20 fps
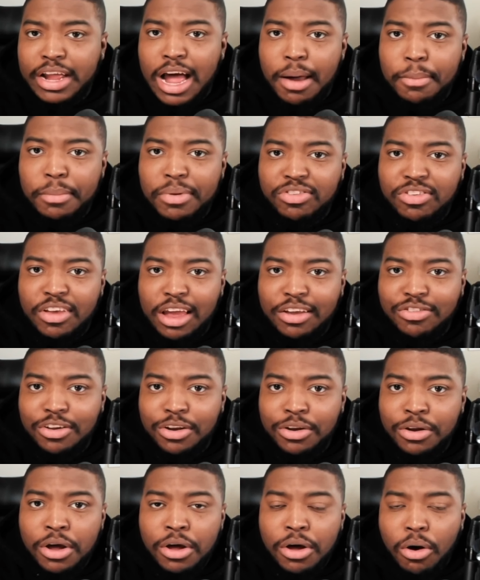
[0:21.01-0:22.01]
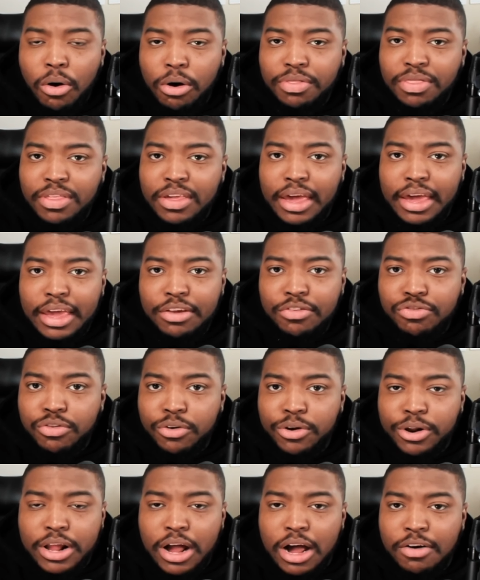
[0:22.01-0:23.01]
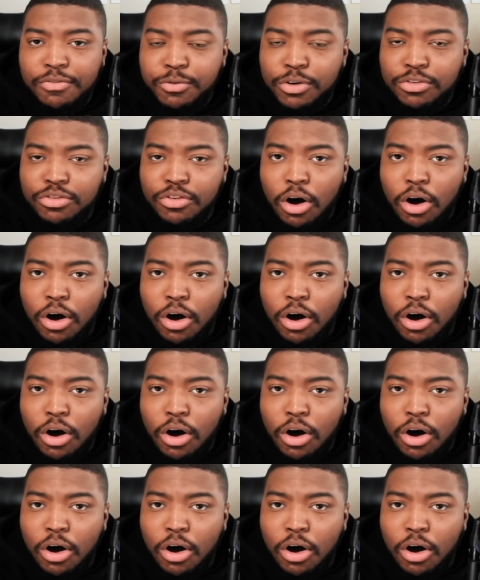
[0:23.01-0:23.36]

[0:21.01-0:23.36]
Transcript: comment section on the Eastern Conference